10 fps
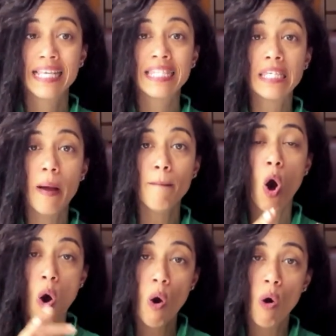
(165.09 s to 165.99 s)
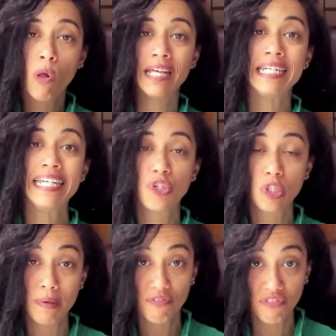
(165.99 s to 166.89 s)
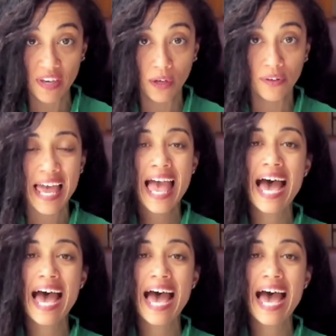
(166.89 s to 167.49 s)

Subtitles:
Some hole needs to be filled.